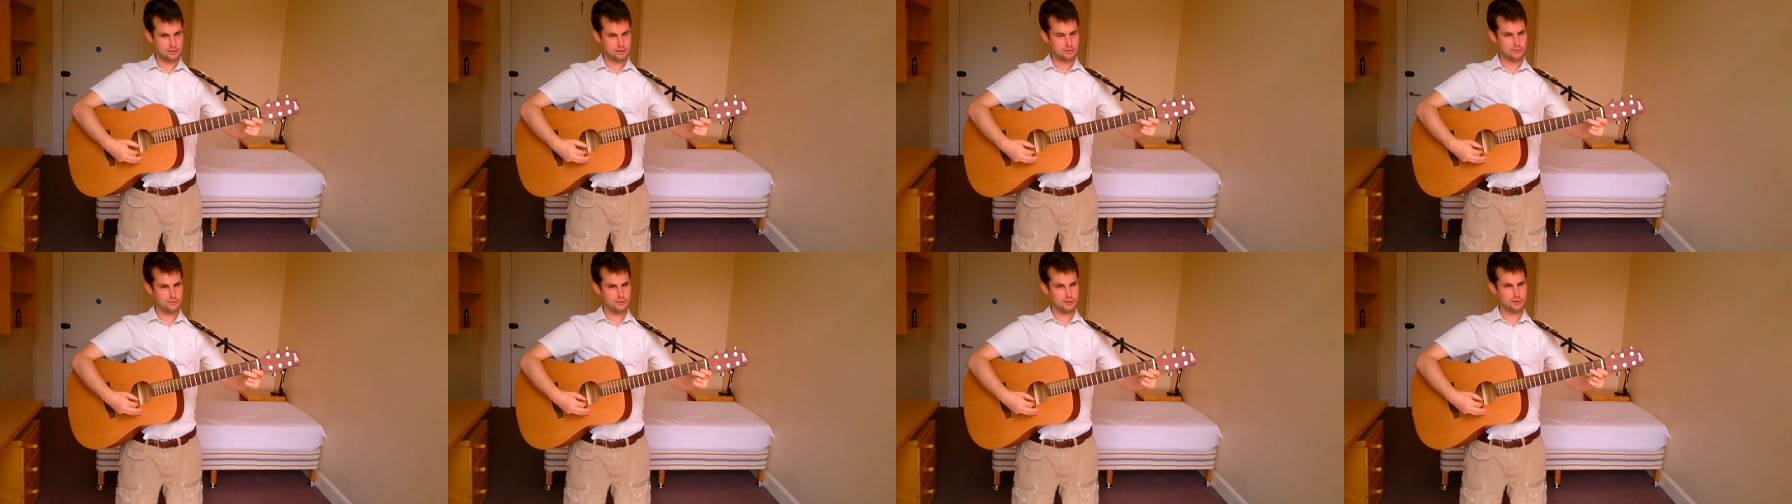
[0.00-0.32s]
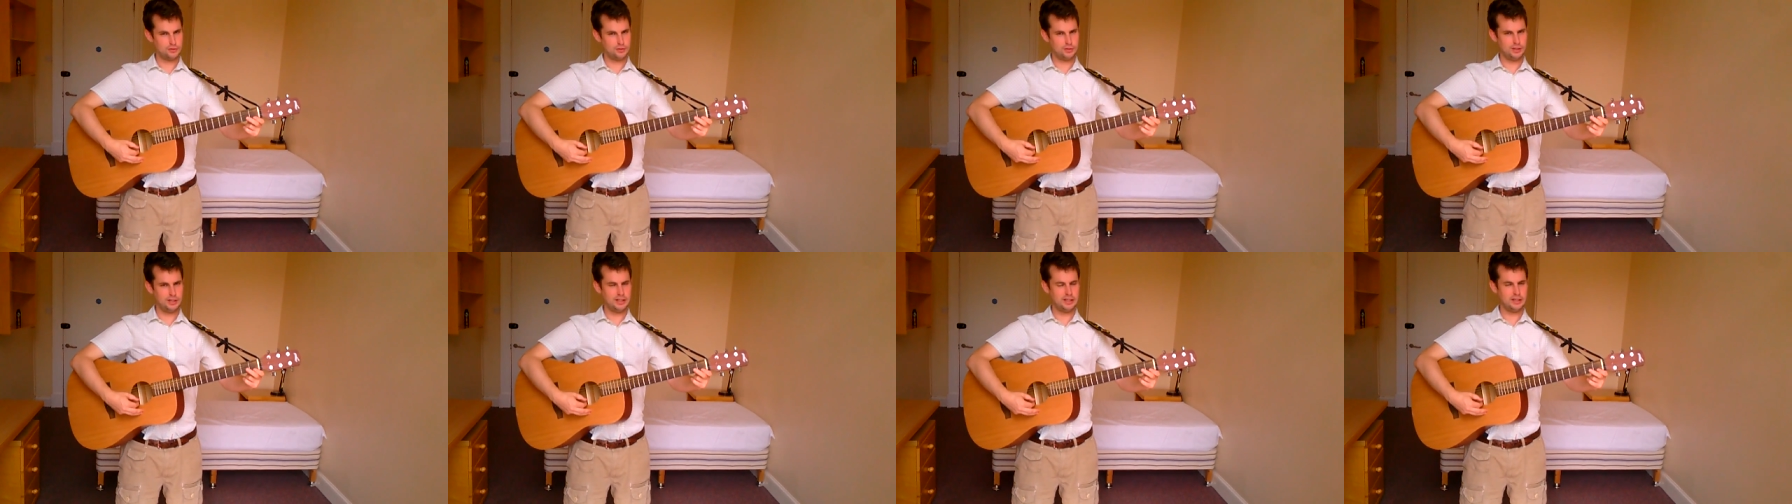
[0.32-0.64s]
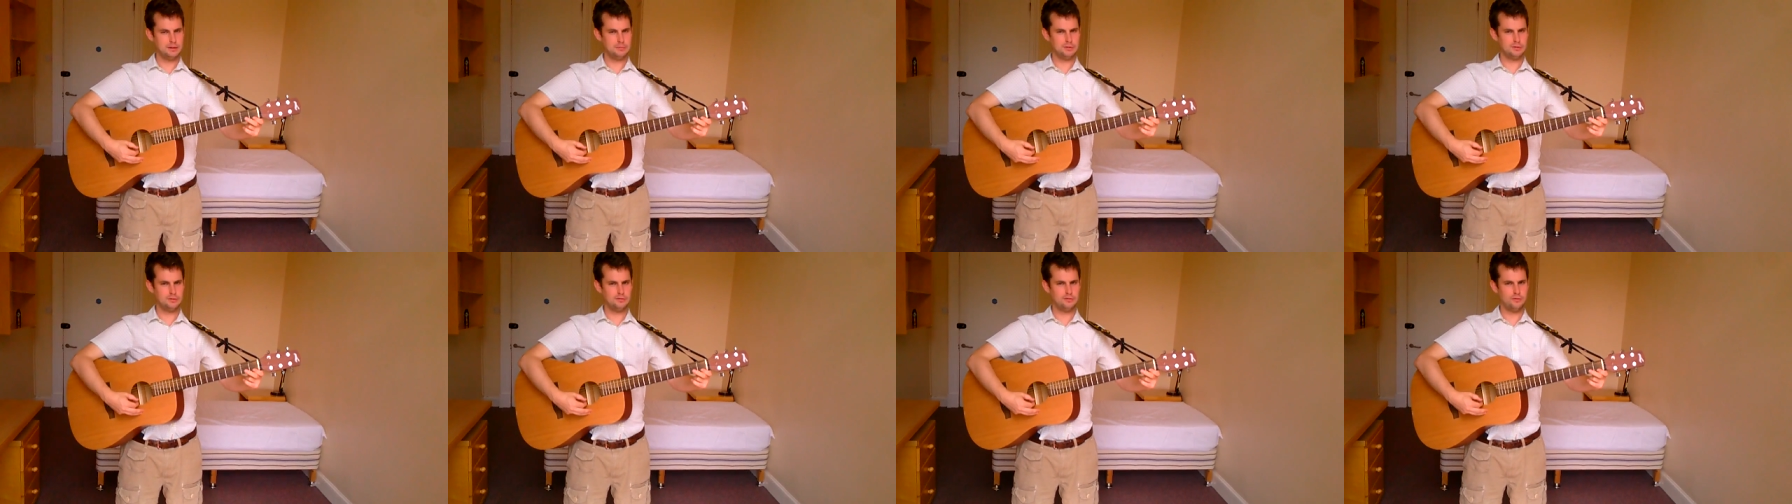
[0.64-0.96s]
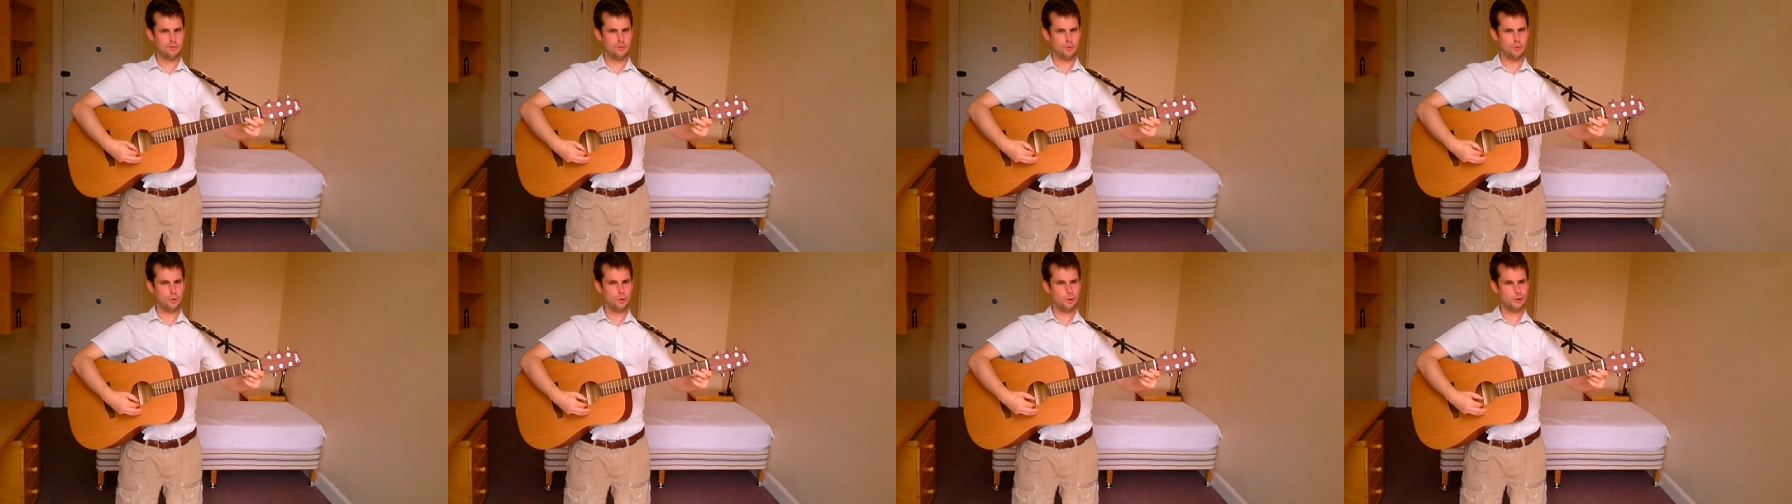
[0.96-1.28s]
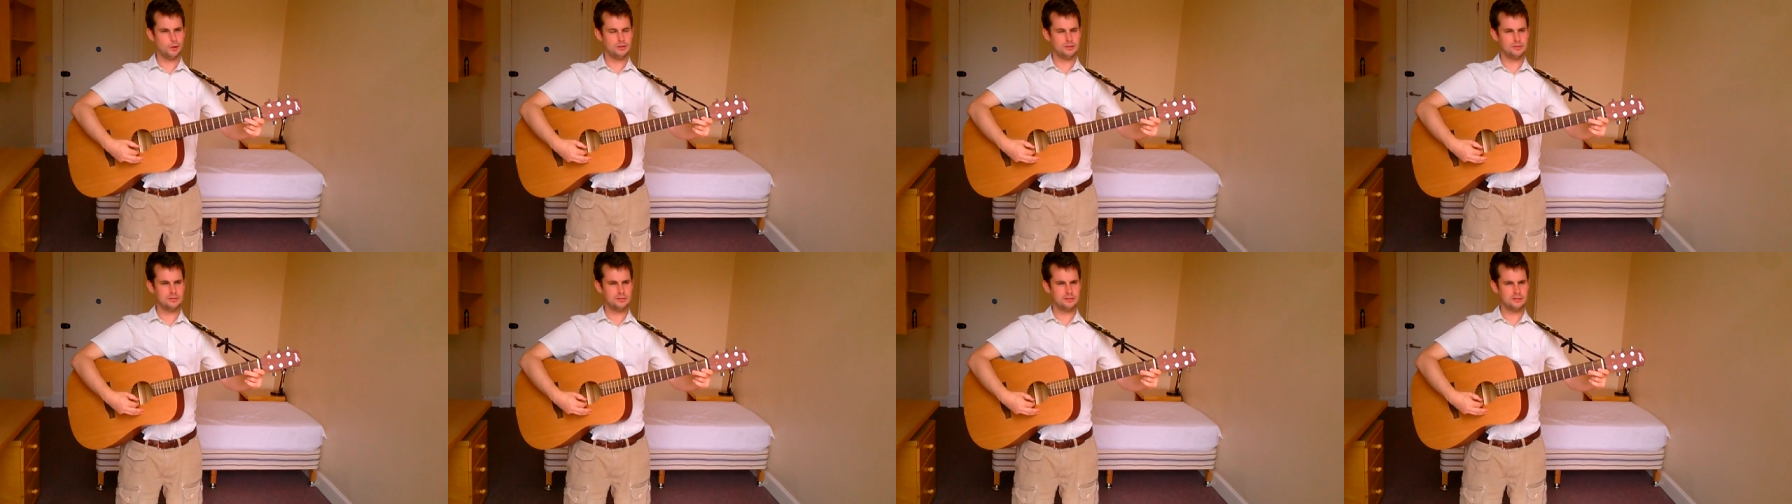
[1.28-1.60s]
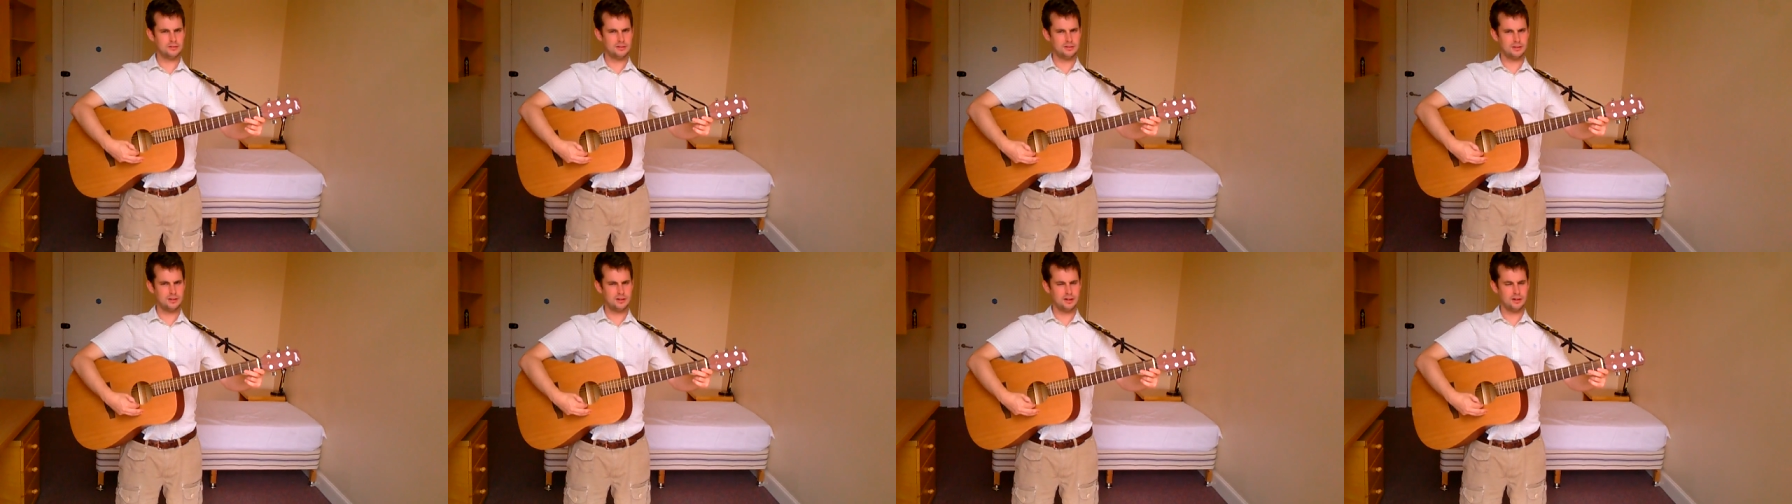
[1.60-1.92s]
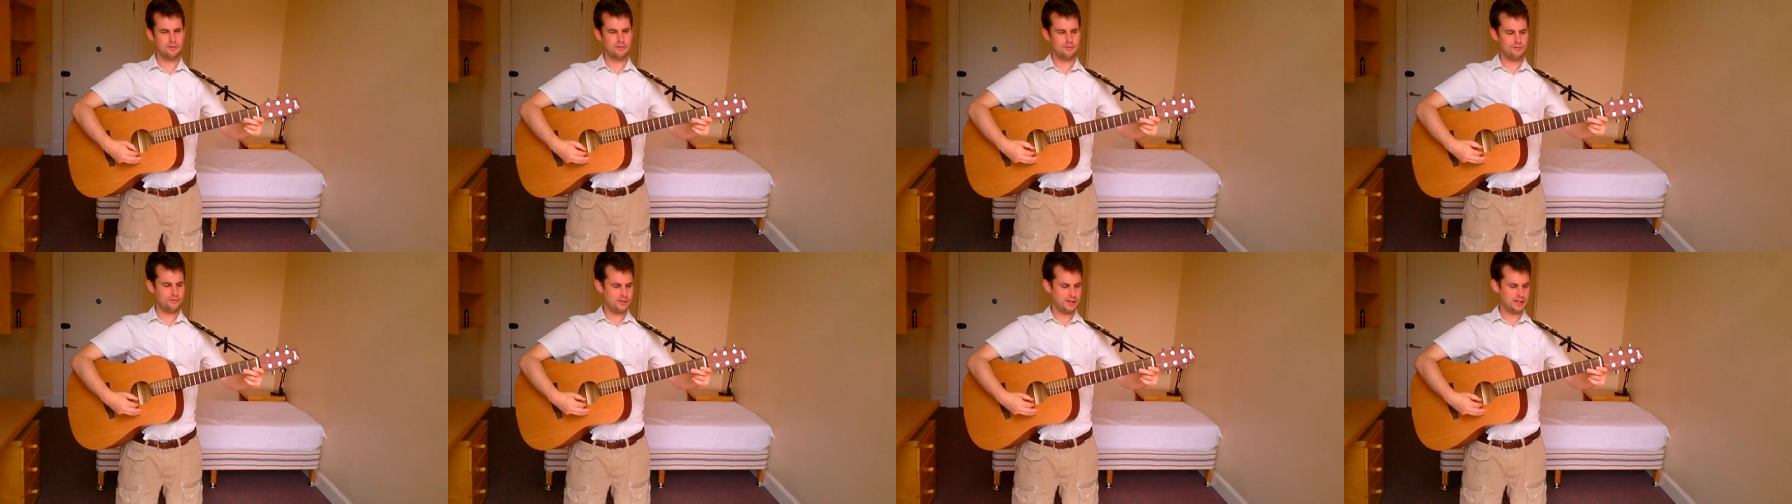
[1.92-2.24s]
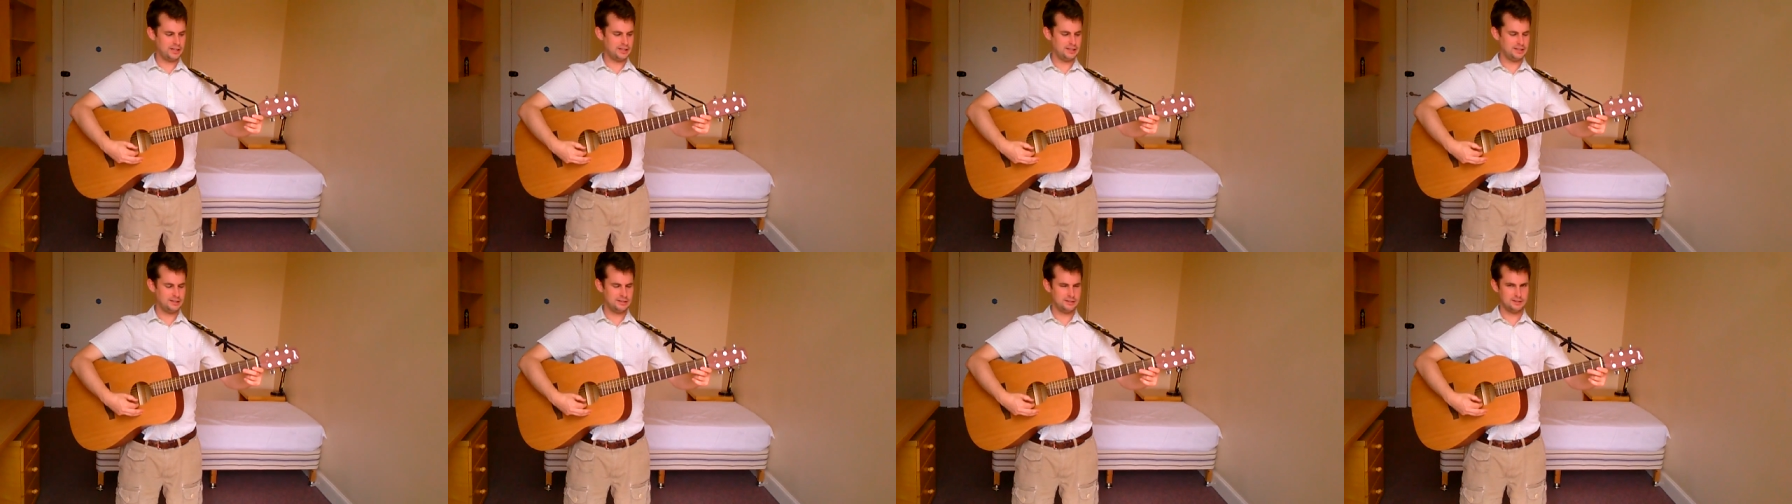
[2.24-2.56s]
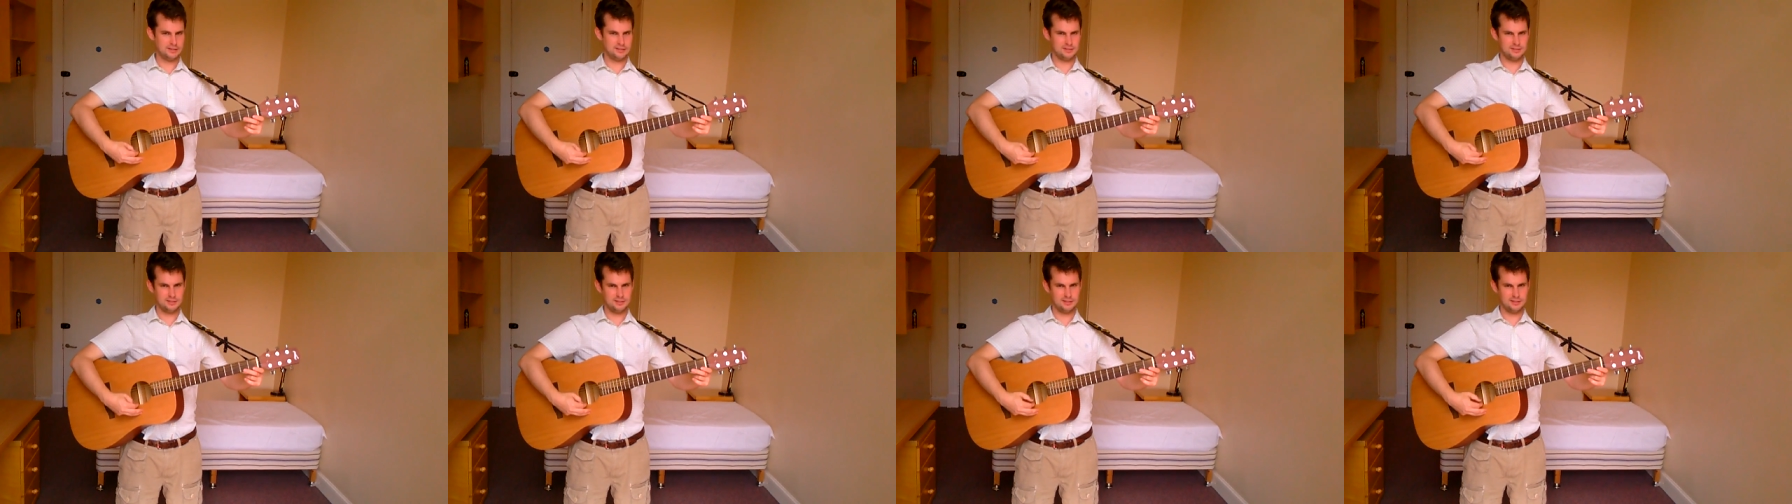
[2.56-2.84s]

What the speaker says: if I strike it before I've fretted it,